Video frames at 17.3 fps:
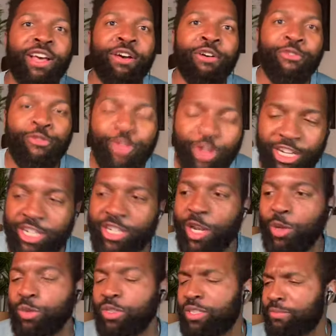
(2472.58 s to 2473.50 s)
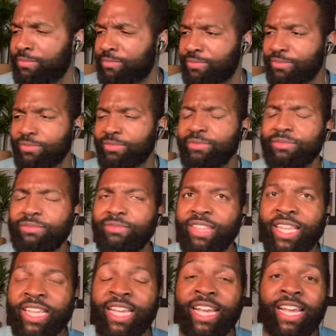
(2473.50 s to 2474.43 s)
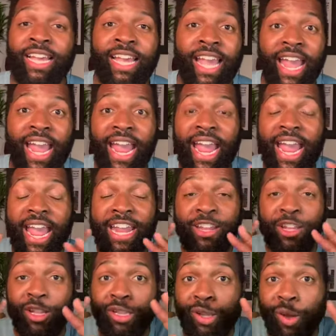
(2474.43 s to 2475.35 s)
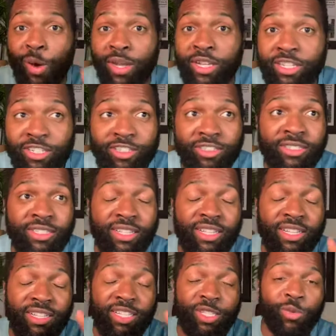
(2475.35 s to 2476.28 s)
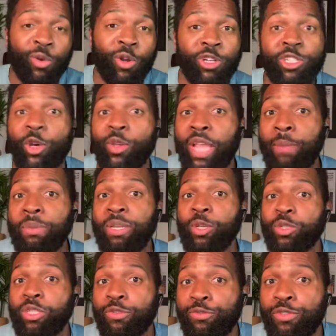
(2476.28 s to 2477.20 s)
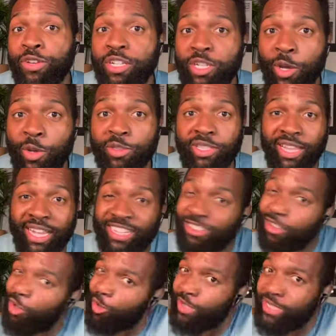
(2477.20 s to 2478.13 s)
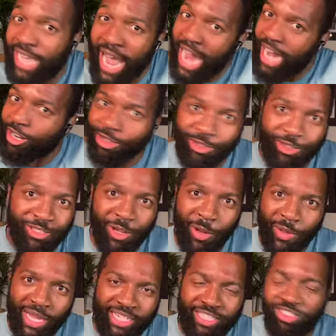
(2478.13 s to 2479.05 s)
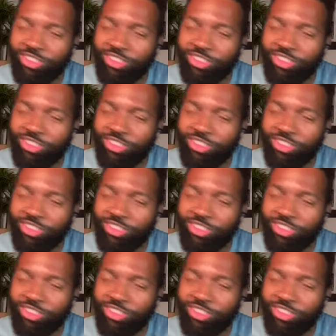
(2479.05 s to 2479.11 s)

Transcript: And lawyers in this world, yo, they be using footnotes like little daggers. You know, they drop mad dimes in the footnotes.